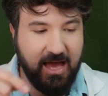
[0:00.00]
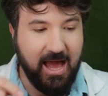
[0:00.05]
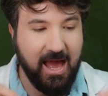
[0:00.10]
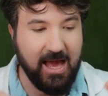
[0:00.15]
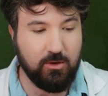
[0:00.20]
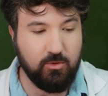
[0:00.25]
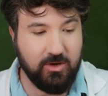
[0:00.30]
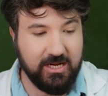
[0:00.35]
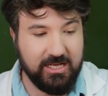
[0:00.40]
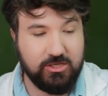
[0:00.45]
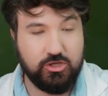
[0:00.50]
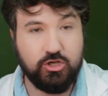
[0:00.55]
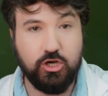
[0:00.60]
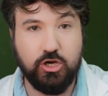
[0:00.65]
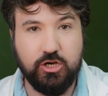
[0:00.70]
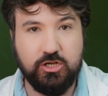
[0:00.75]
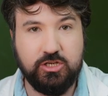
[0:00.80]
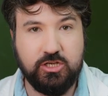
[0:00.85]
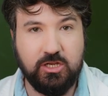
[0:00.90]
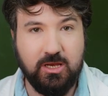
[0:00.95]
the hag one is
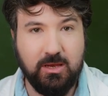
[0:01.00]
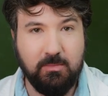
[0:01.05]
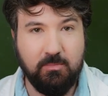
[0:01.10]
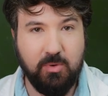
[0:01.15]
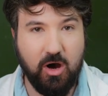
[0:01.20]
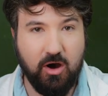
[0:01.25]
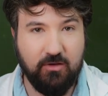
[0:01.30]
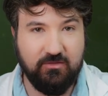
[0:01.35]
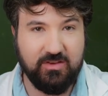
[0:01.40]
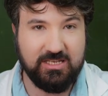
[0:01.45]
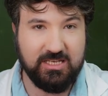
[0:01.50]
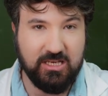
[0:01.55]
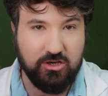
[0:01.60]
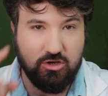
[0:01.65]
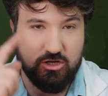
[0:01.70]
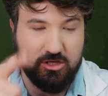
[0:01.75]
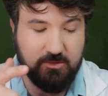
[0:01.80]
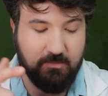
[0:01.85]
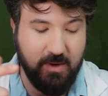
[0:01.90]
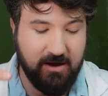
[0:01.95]
good, but obviously you've
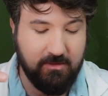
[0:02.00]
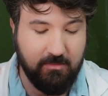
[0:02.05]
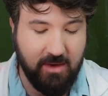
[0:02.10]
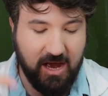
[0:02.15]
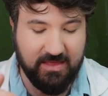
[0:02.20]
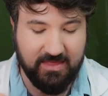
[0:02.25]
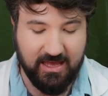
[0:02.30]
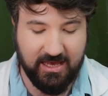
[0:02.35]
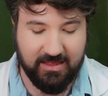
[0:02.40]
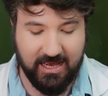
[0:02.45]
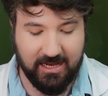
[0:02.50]
got to bear in mind that,